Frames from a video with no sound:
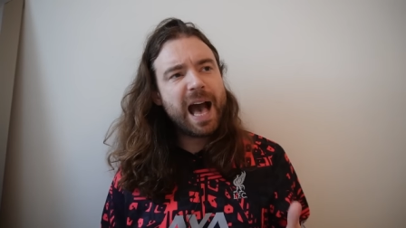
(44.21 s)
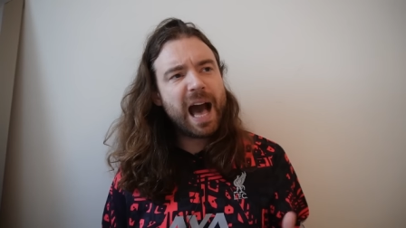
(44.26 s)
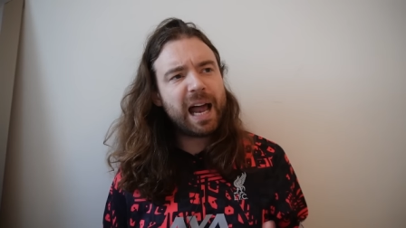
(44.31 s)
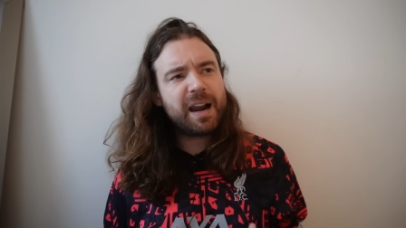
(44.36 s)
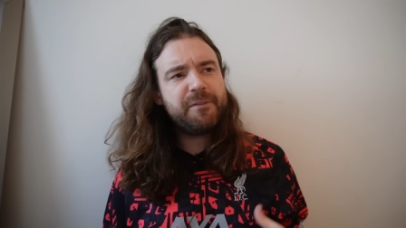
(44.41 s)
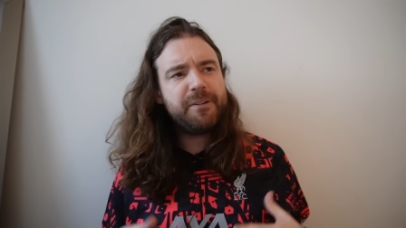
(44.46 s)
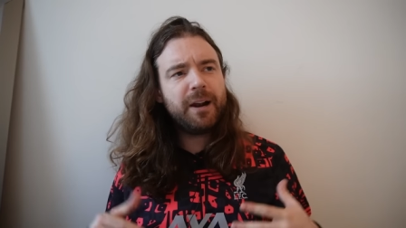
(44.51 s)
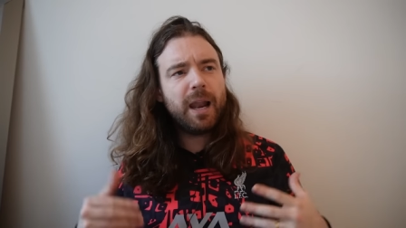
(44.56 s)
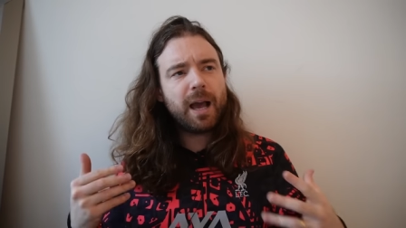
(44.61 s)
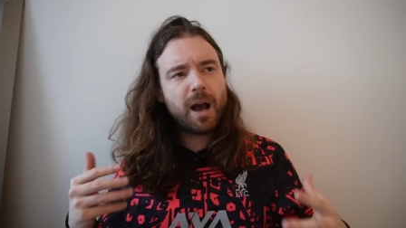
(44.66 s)
And
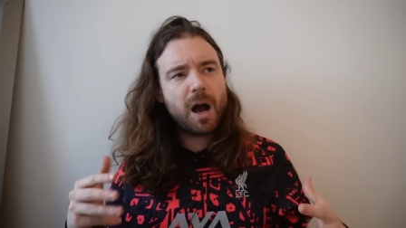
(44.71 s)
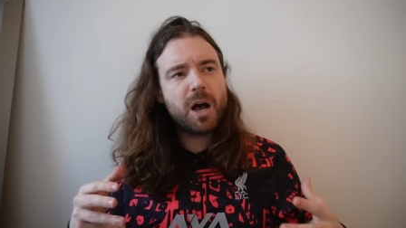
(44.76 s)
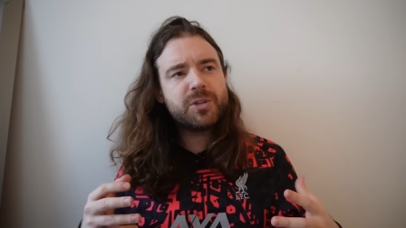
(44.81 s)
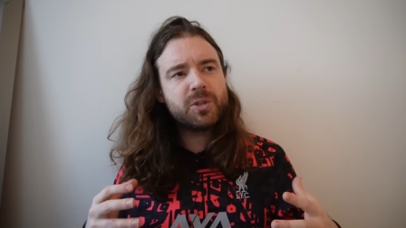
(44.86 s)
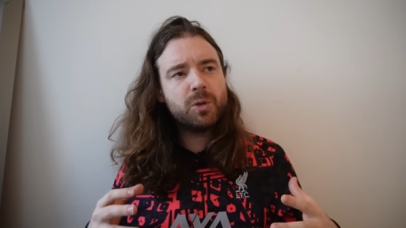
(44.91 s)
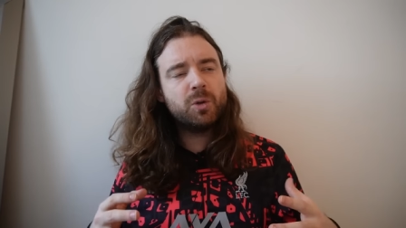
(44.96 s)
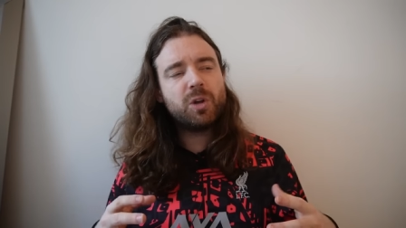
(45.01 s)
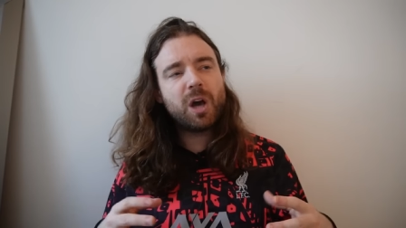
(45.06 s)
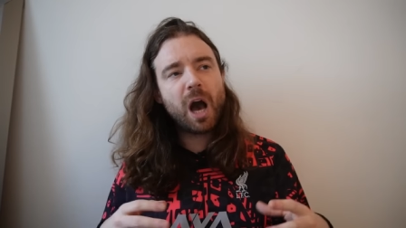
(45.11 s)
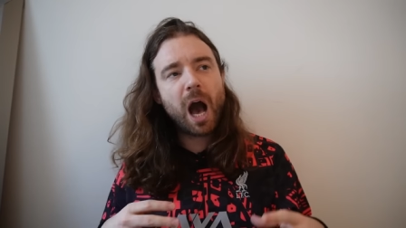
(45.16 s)
I feel like
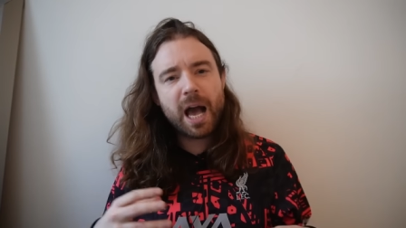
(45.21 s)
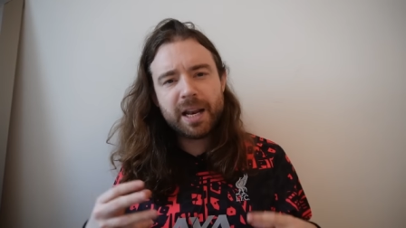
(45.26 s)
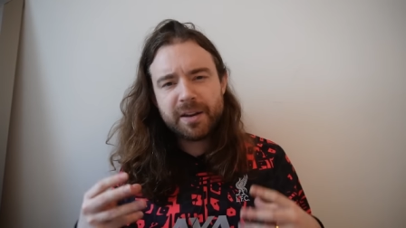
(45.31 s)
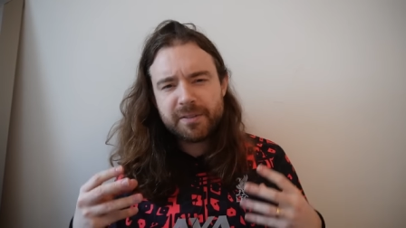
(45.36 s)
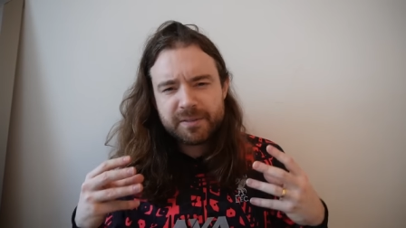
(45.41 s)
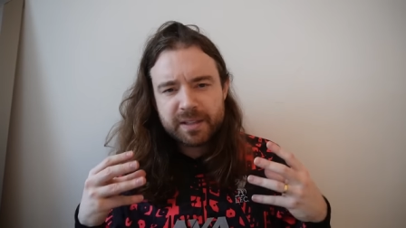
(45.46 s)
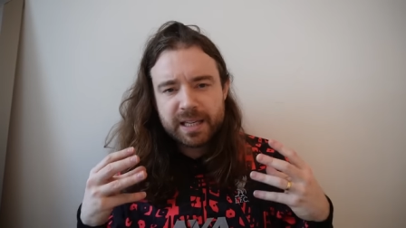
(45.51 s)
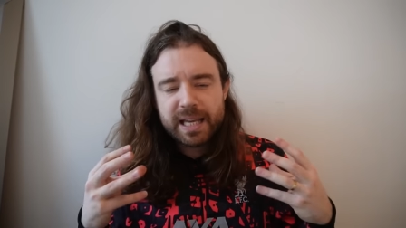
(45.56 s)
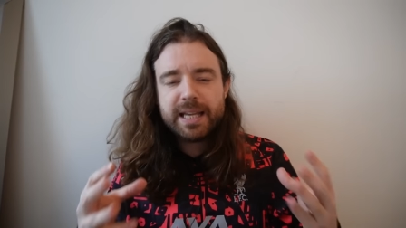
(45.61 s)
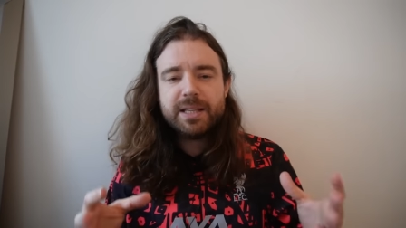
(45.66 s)
Arsenal kind
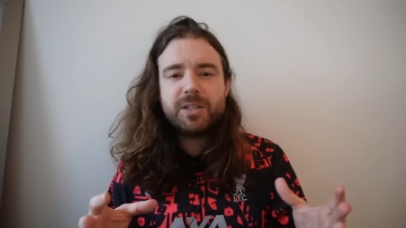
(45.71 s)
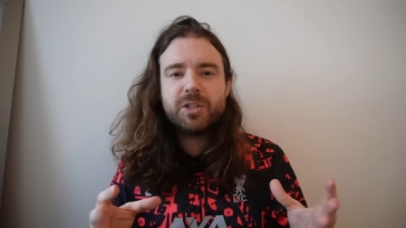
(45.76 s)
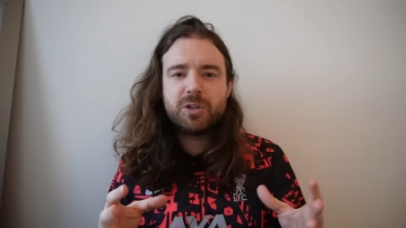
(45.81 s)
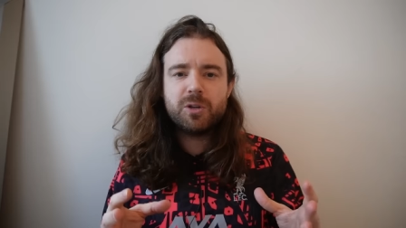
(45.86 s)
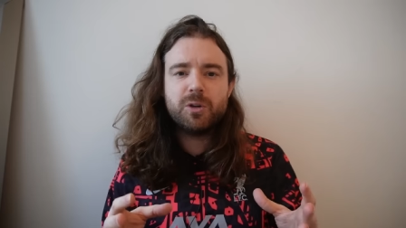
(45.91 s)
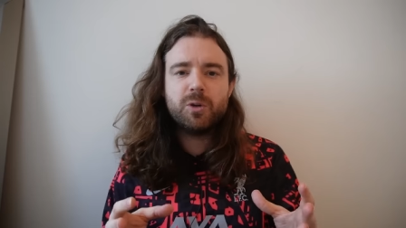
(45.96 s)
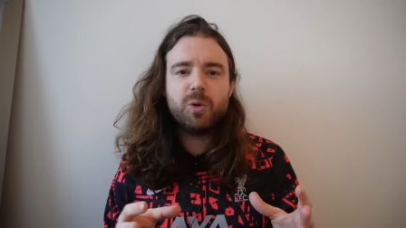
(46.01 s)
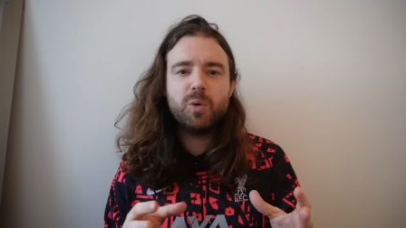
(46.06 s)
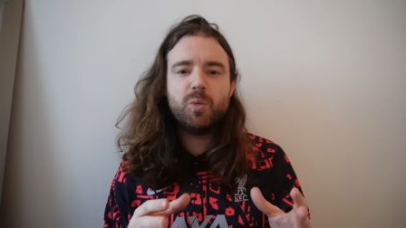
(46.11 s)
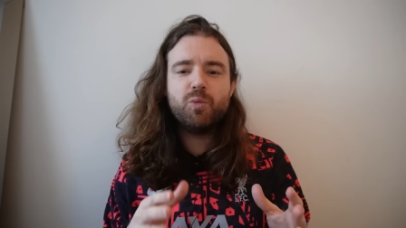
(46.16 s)
of need
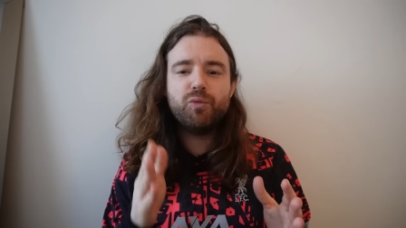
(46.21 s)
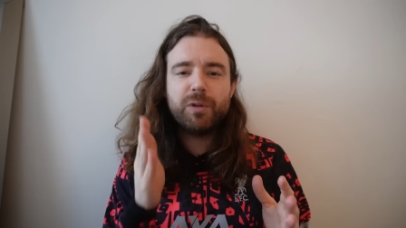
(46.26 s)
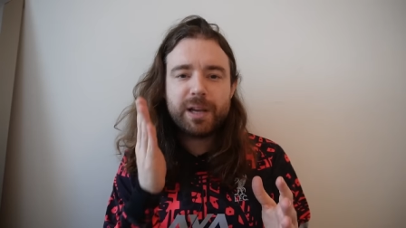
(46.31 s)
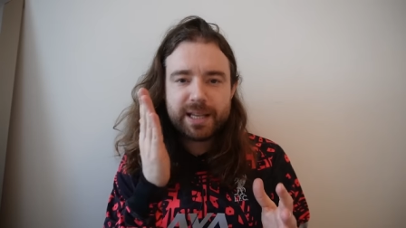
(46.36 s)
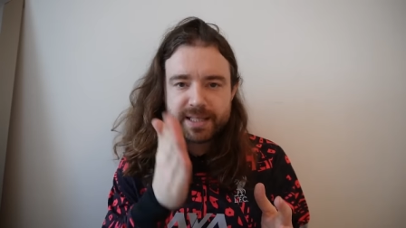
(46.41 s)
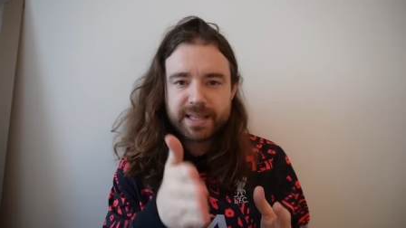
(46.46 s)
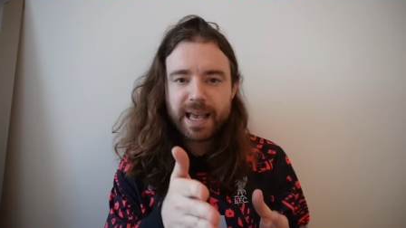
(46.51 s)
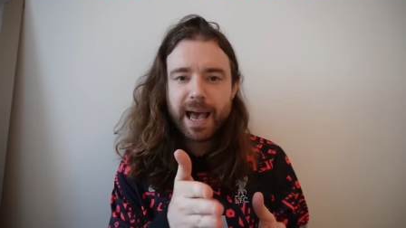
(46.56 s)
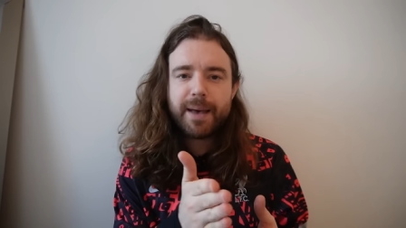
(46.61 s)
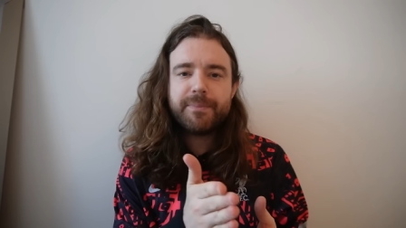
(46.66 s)
to
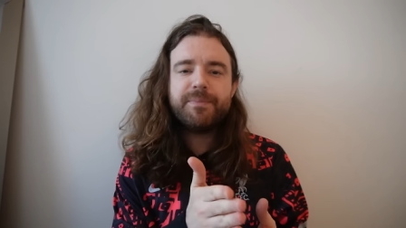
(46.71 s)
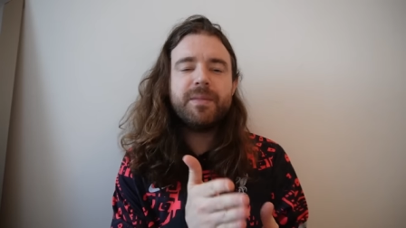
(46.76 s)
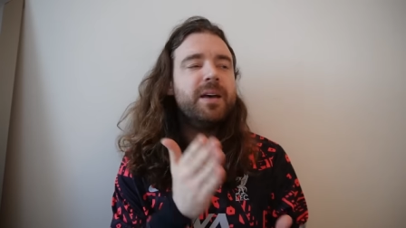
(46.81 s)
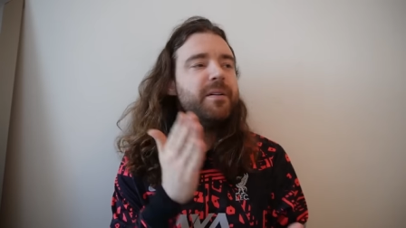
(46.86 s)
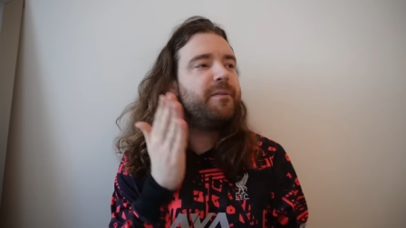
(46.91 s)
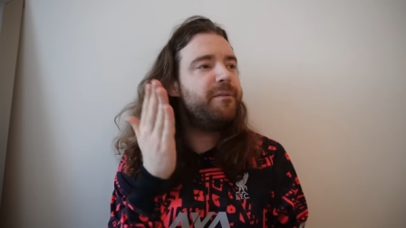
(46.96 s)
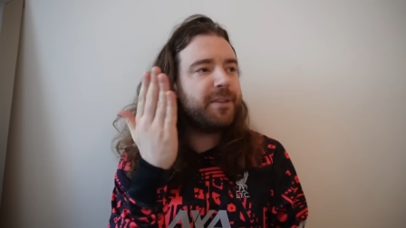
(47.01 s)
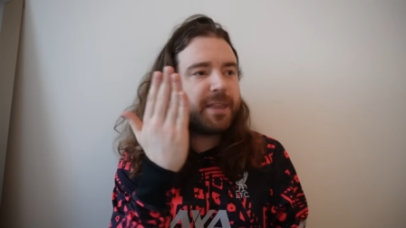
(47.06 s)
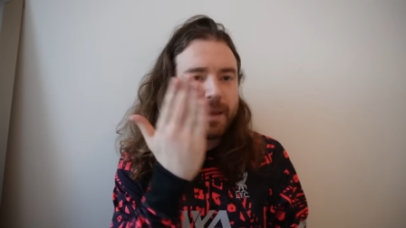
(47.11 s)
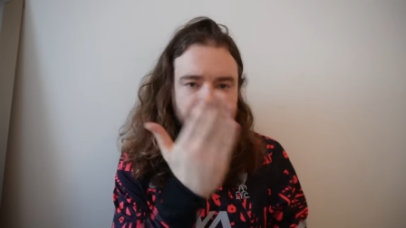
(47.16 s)
reset
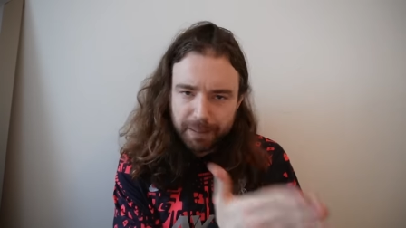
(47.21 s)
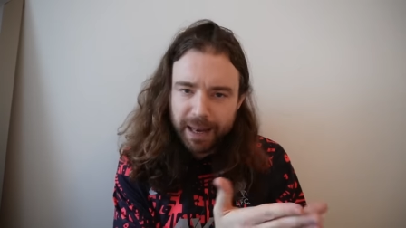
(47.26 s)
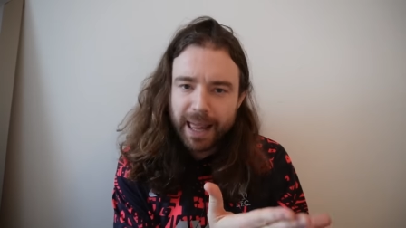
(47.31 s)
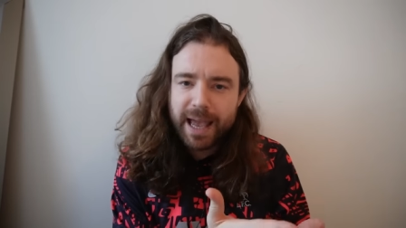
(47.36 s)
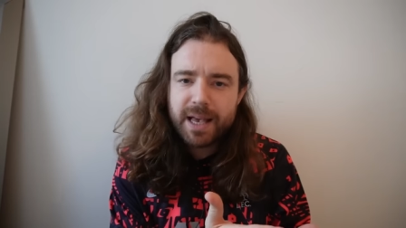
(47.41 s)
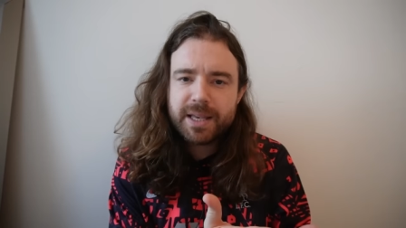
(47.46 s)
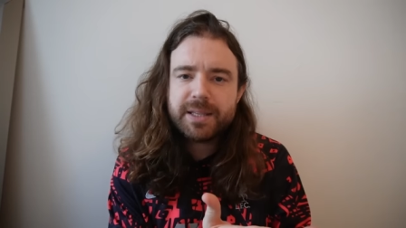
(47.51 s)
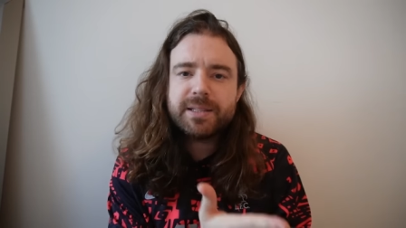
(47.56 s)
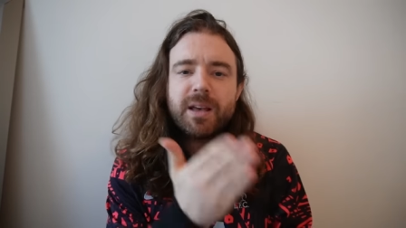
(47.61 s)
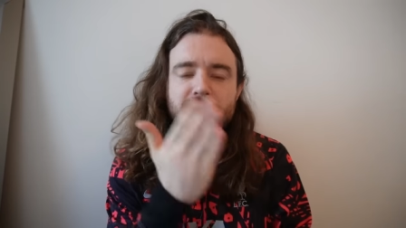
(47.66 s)
for the
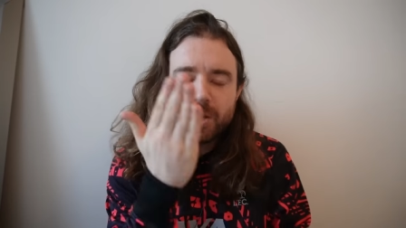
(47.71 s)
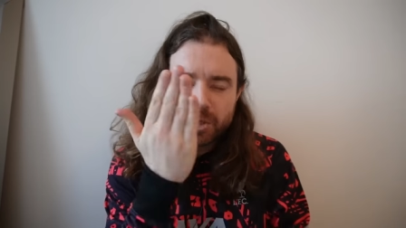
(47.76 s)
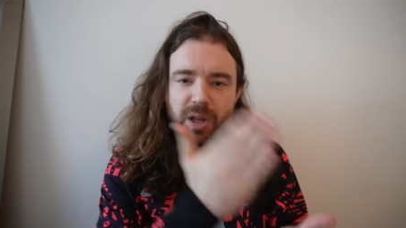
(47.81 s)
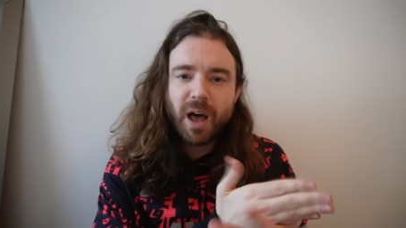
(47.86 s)
players,